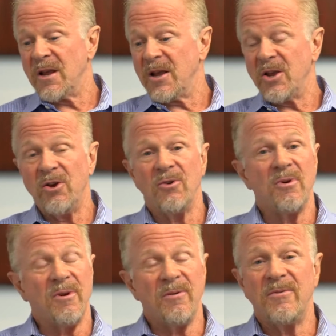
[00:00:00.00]
You
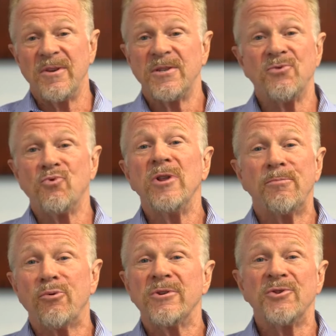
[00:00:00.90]
know, this is really
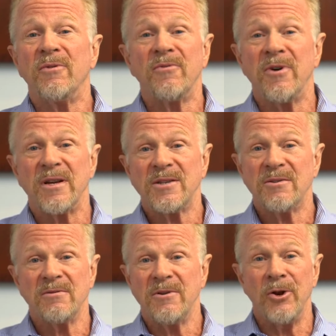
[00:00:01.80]
personal for
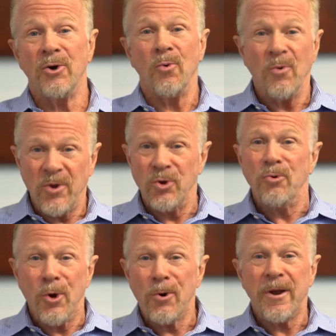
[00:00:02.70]
us. You
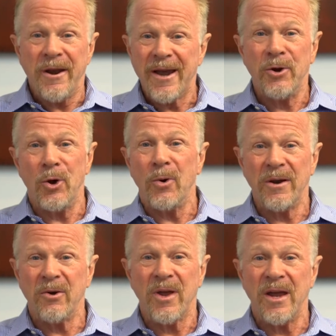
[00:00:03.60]
know it and I know
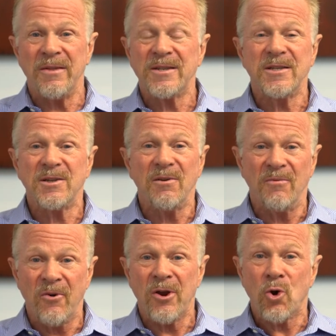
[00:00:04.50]
it, okay? This is
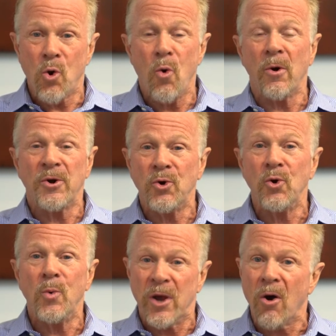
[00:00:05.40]
very core to who
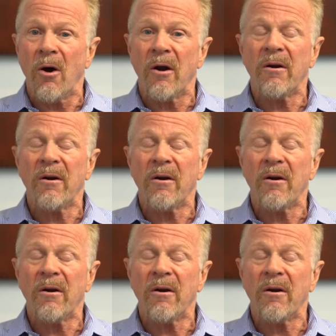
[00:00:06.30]
we are.